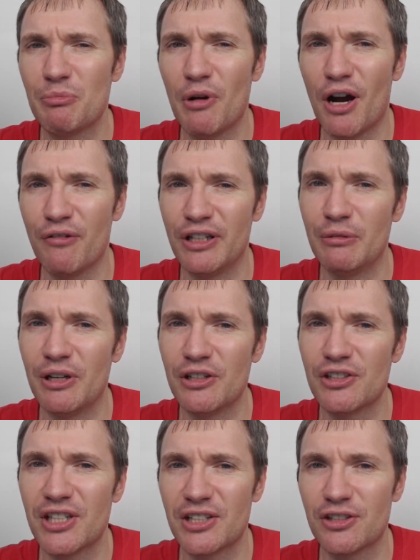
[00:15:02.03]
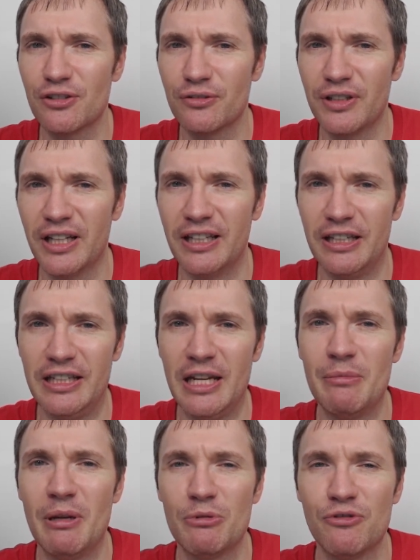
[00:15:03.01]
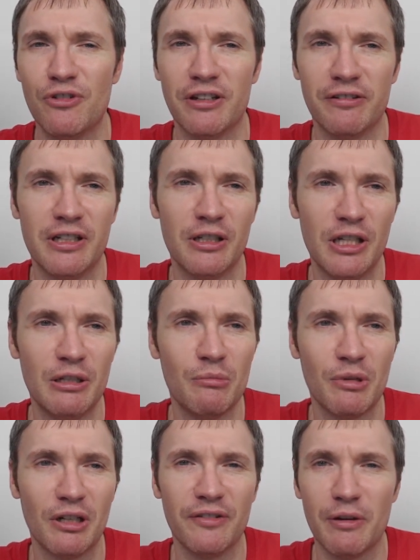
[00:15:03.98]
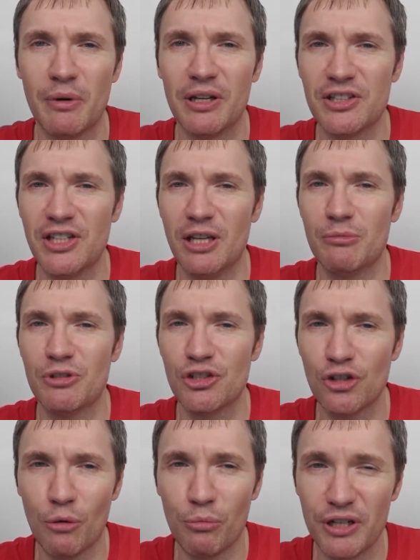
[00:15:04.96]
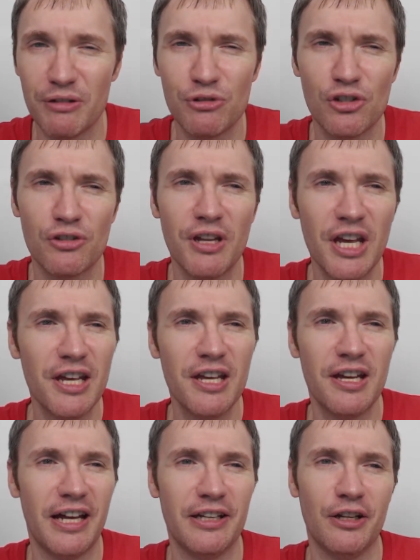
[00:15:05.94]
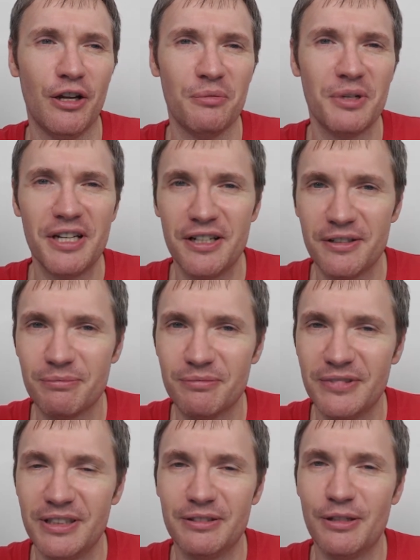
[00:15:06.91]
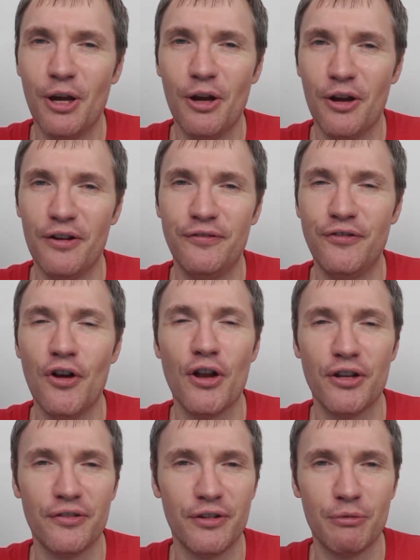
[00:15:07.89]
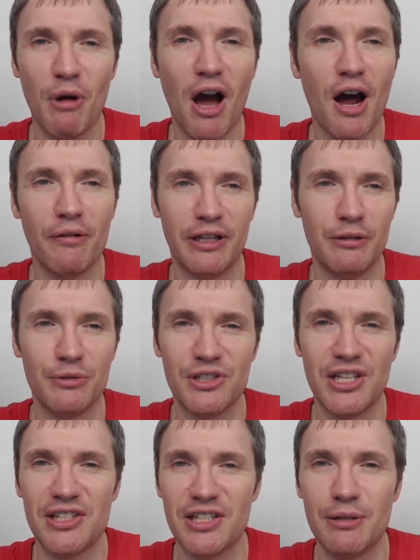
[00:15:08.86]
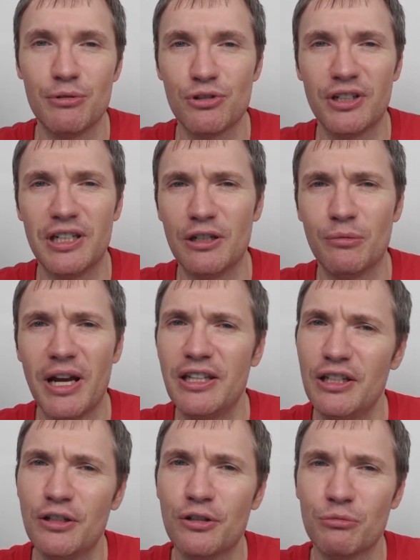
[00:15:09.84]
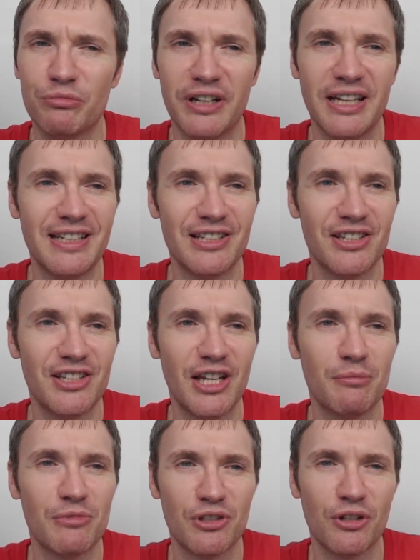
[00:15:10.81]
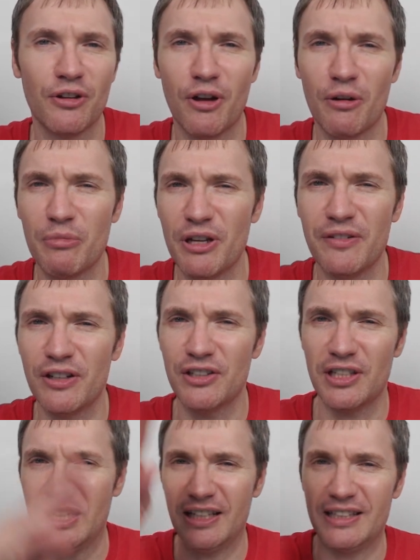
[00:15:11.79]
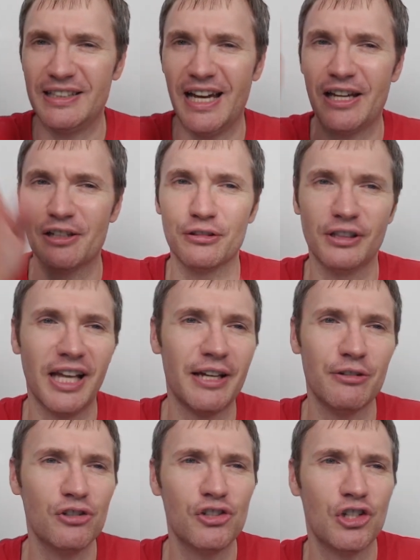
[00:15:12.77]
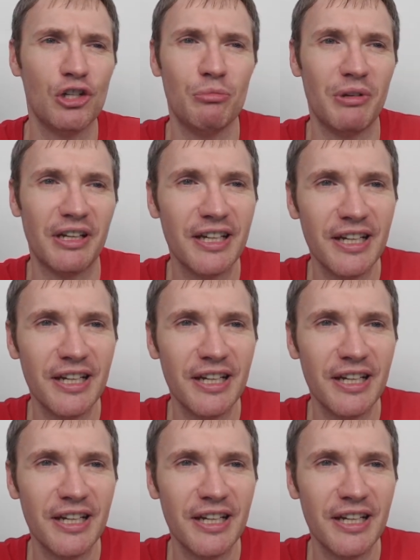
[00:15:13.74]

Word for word: bar here, where it just has sort of like an M&Ms figure in the middle of it where the segments stop. But it was just, I don't know, a third of the bar here was this, and it was done in a way that you couldn't break it into segments a lot bit of it because of like a diagonal line, just stupid.